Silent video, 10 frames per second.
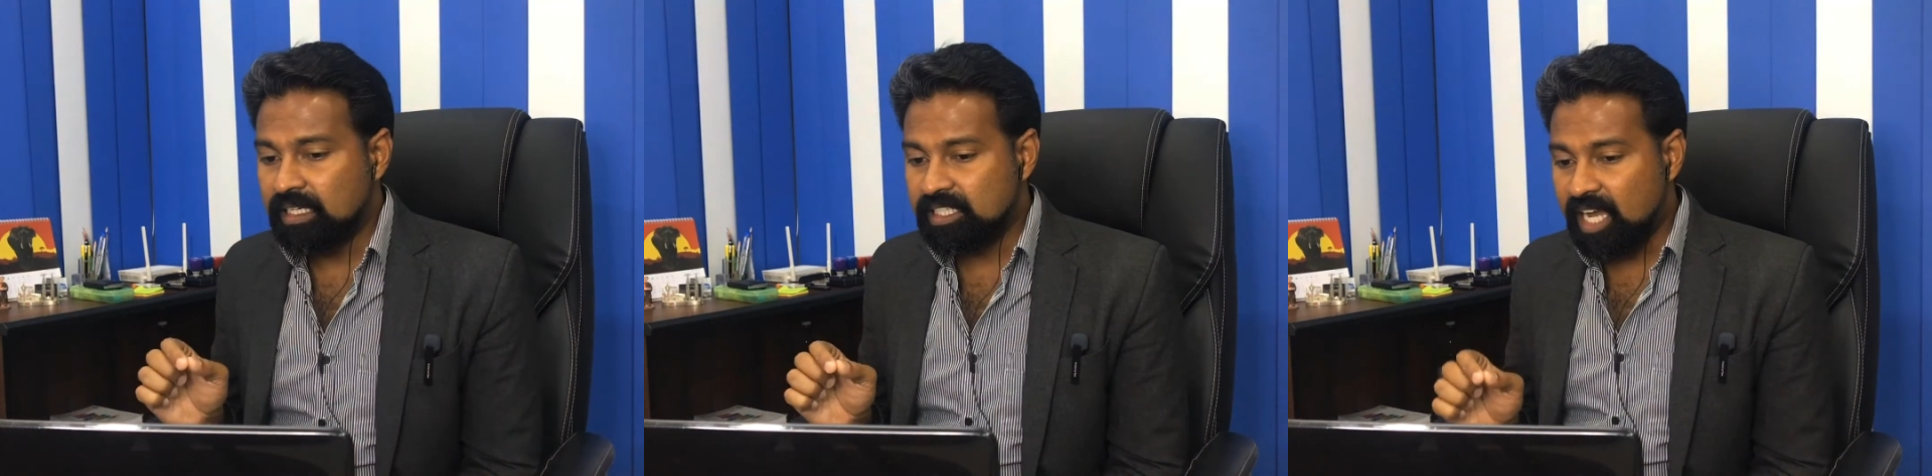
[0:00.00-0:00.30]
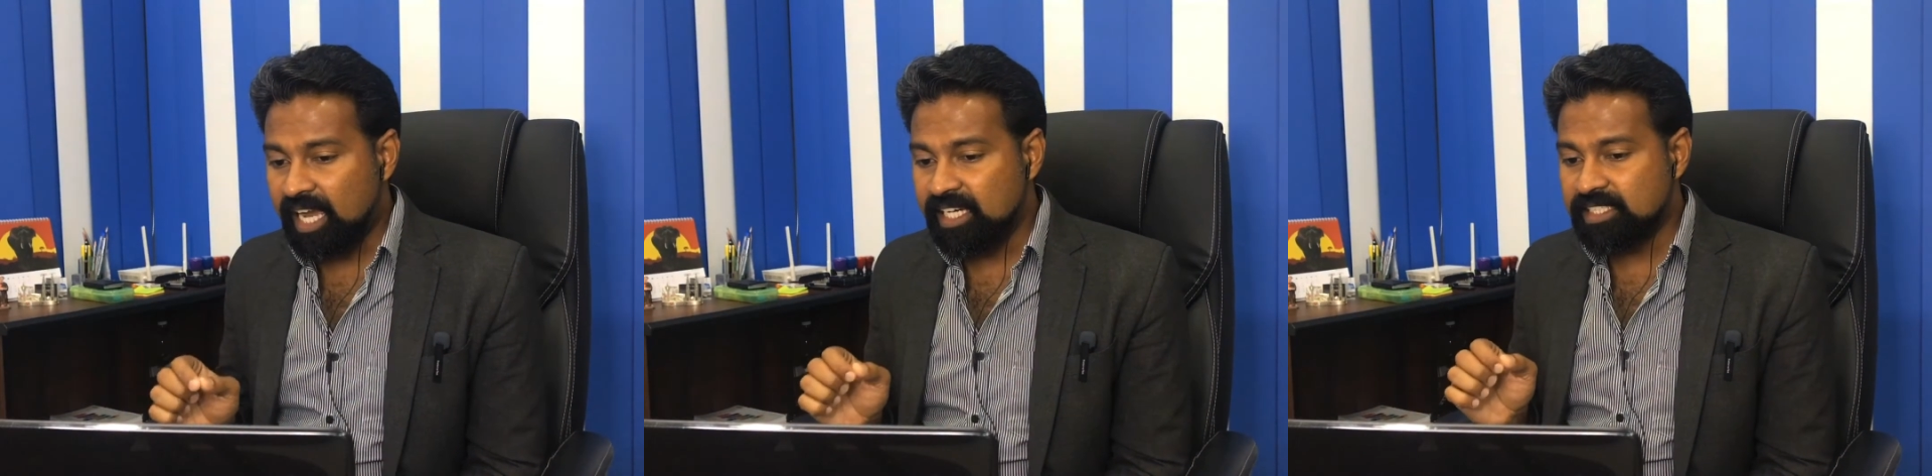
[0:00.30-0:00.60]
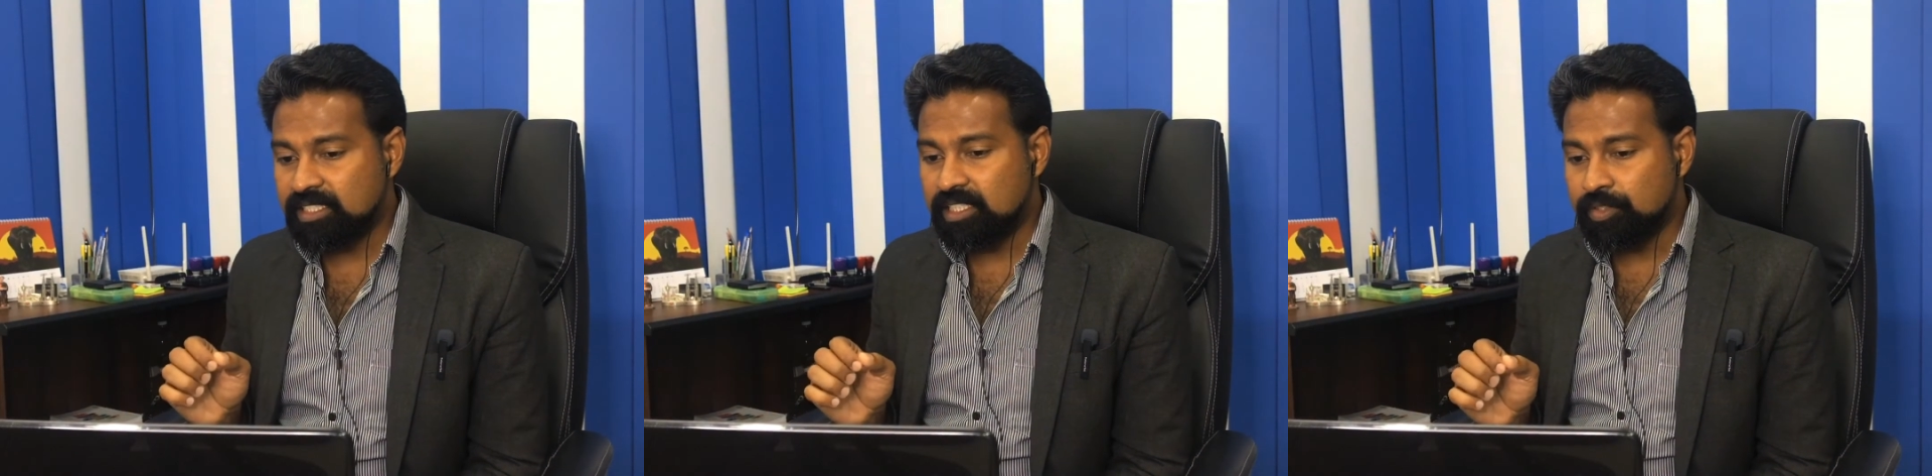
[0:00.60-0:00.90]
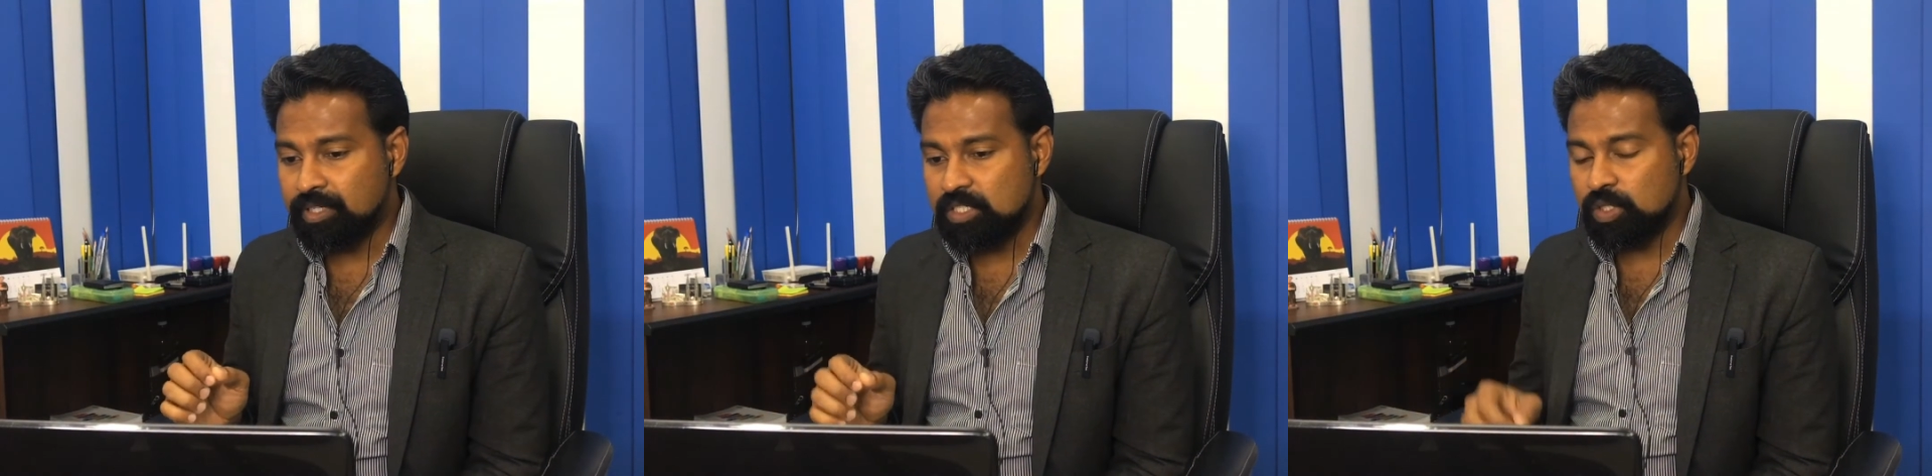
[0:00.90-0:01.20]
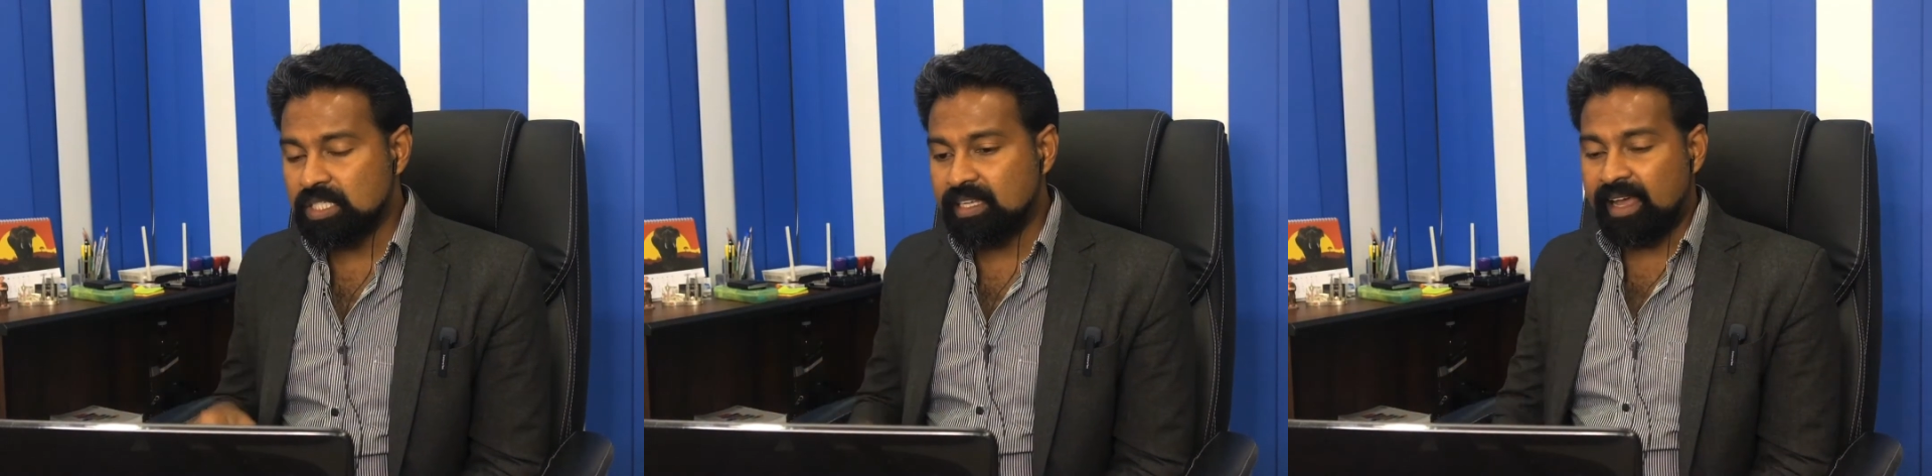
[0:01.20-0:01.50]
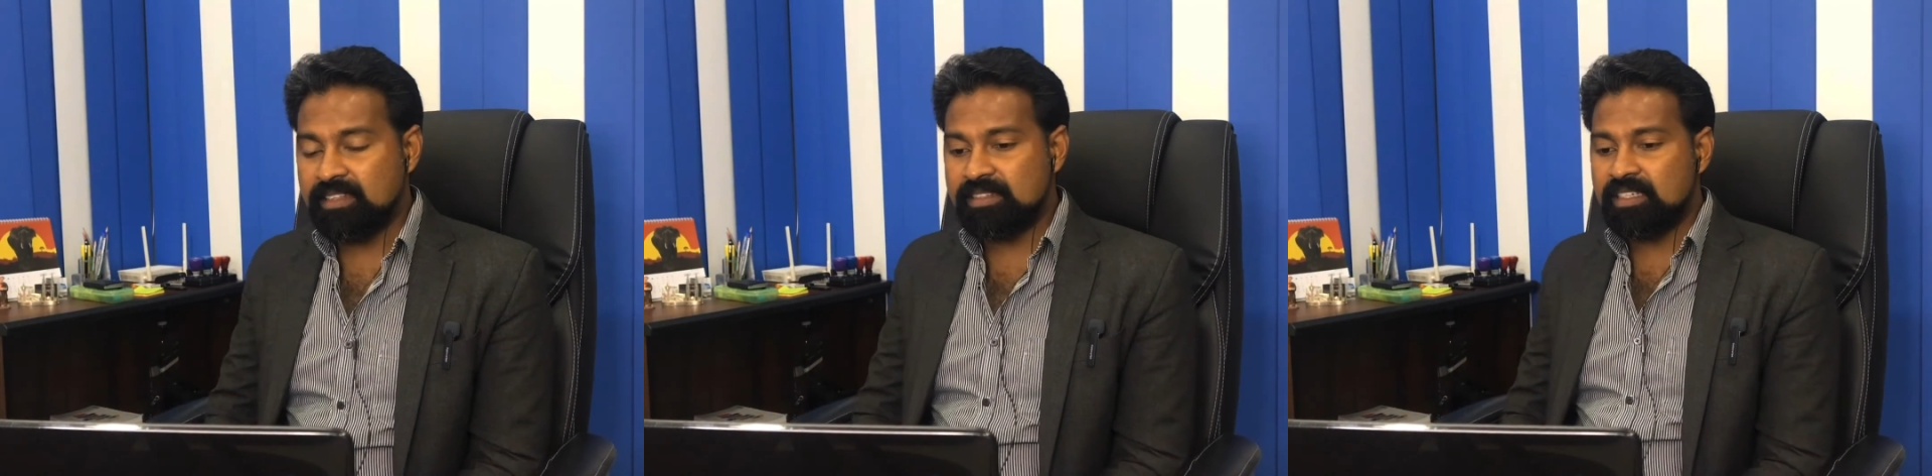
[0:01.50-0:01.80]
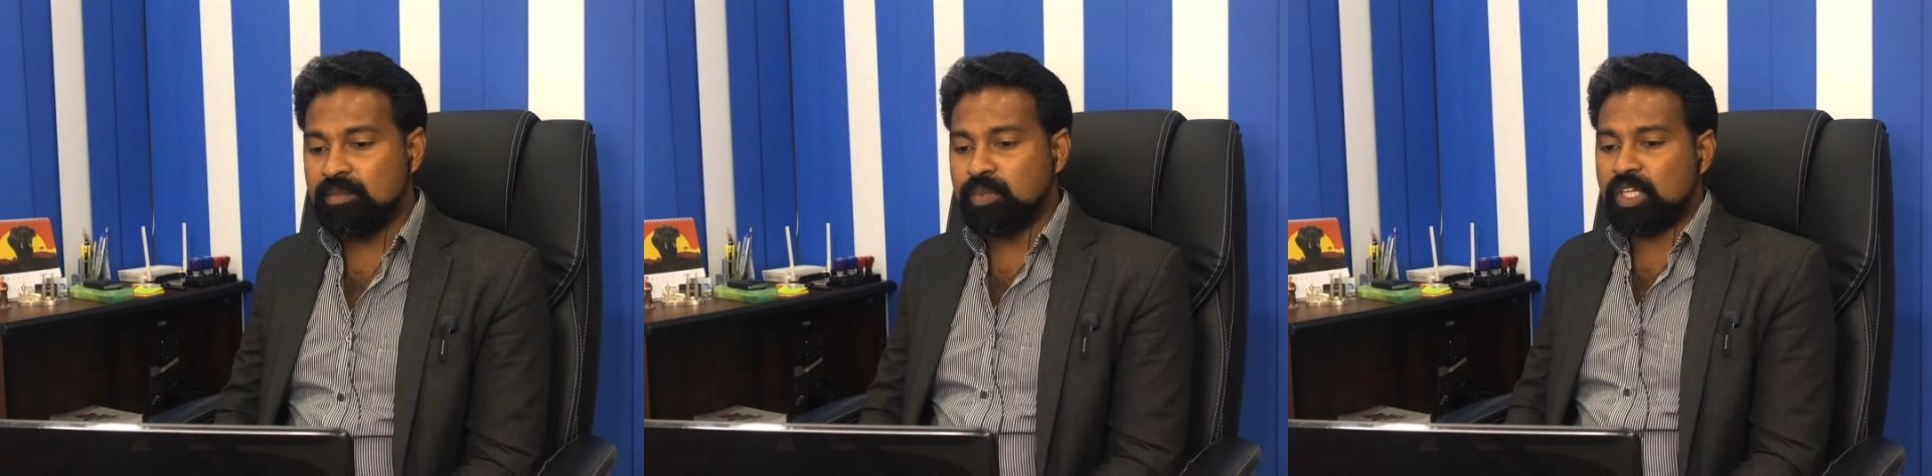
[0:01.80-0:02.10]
diet rich in calcium